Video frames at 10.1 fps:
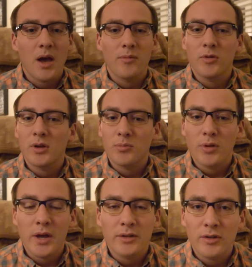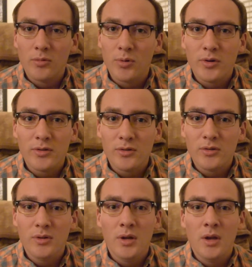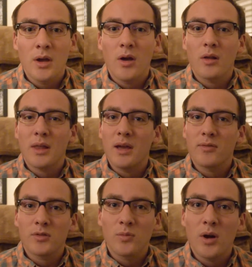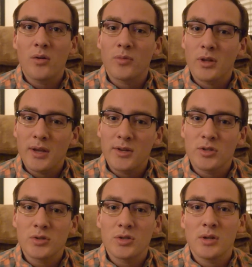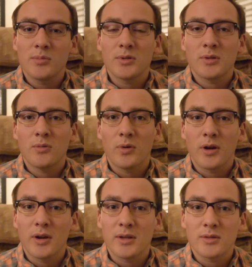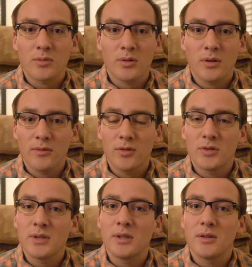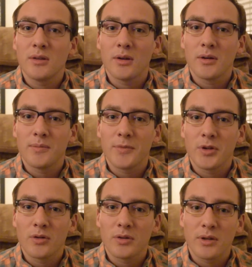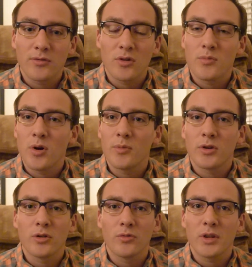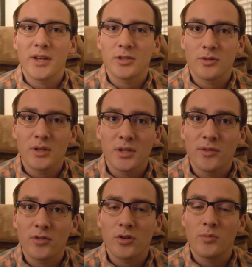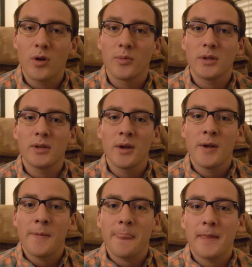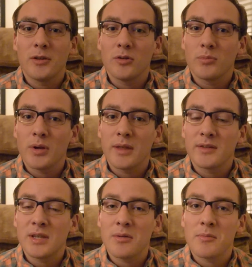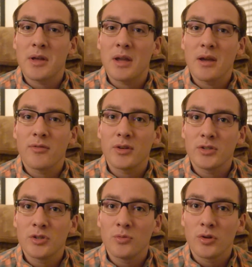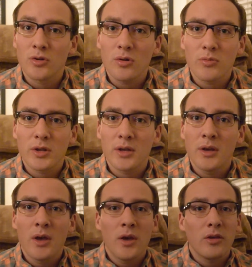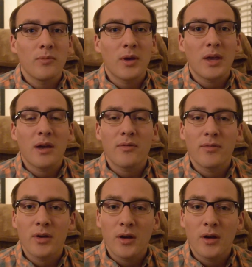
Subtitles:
You can apply it to your personal life as well, and relationships, whereas if you see a difficult moment, or you realize you're in a difficult moment, and then you apply the same amount of effort as you would normally, you may have